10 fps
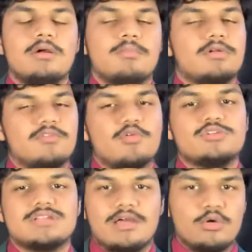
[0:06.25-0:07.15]
but of
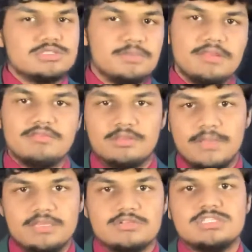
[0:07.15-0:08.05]
course I always believe in the
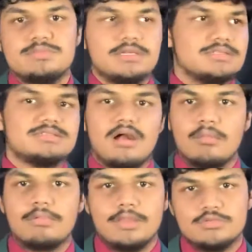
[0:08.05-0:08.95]
Patriots because
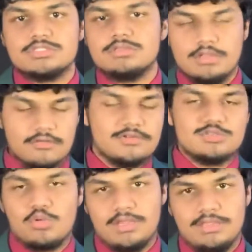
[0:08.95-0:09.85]
Tom Brady was there for
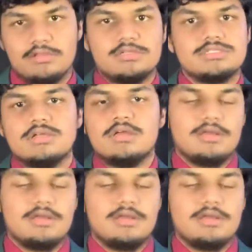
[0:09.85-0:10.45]
20 years.